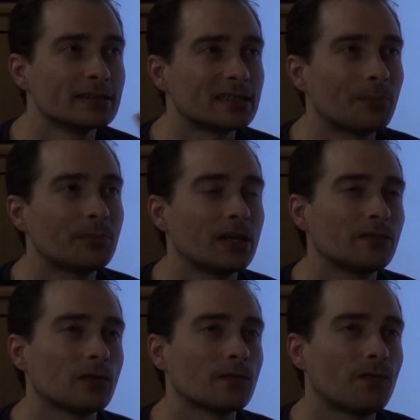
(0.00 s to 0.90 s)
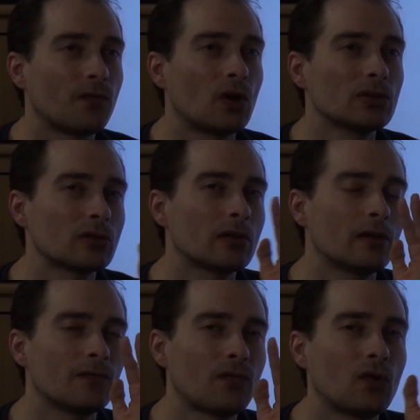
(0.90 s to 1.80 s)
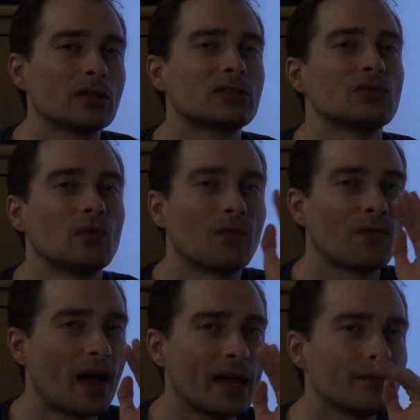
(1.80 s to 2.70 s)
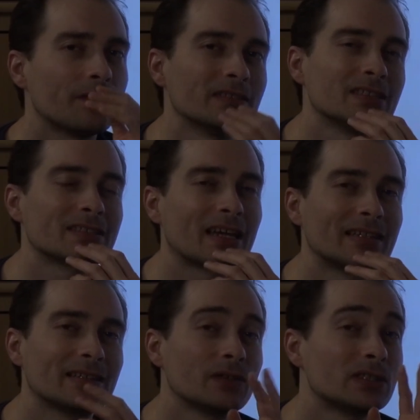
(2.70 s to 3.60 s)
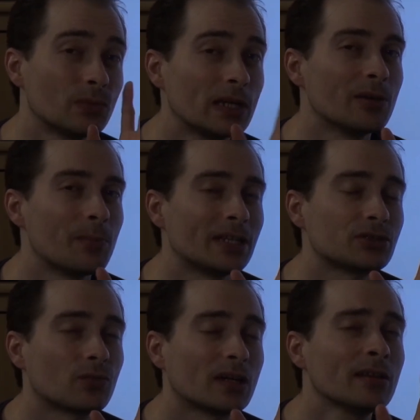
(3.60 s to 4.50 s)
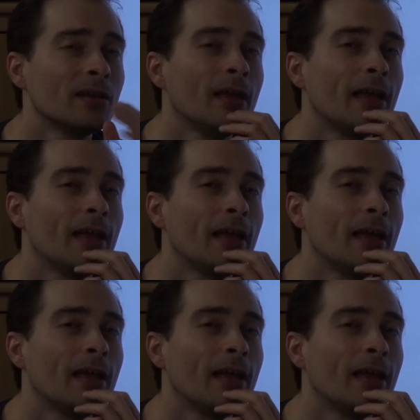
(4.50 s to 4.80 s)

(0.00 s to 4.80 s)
the update from 4.4 to 5 in this case, if it's really a major one.